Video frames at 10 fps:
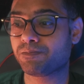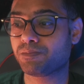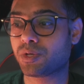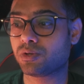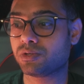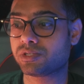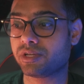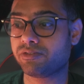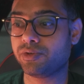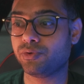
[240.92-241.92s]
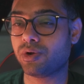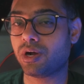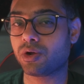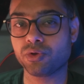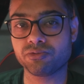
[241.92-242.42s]
because if you
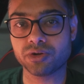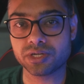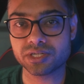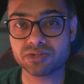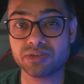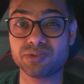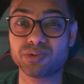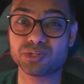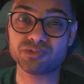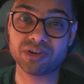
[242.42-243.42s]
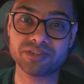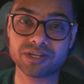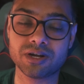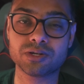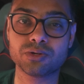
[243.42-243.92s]
are going for a test drive you want to drive the
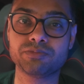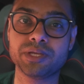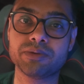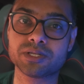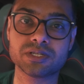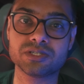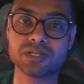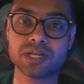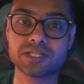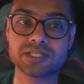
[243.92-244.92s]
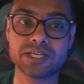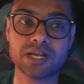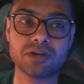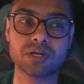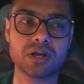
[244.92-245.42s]
car not be a passenger and see
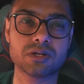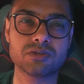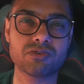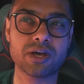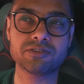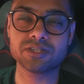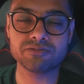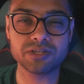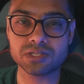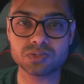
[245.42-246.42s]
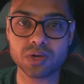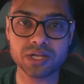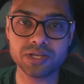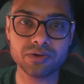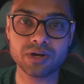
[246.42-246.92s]
how the car drives and feels
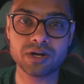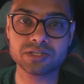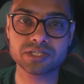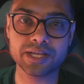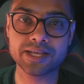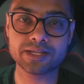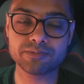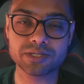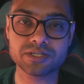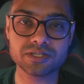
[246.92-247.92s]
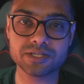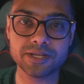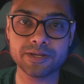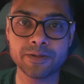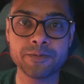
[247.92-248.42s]
while you are sitting in the passenger
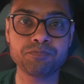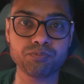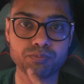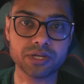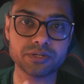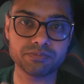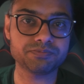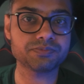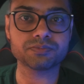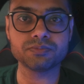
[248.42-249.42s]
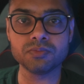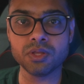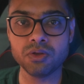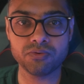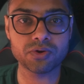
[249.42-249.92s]
seat but
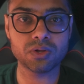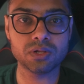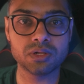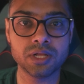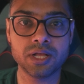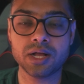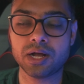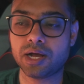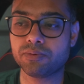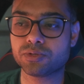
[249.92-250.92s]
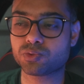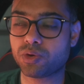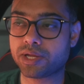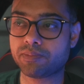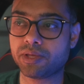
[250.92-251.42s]
overall I was
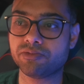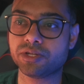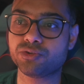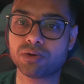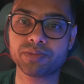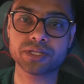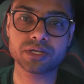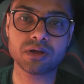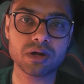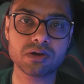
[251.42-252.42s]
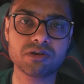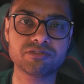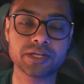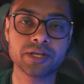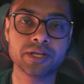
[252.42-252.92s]
quite happy with dropping the car off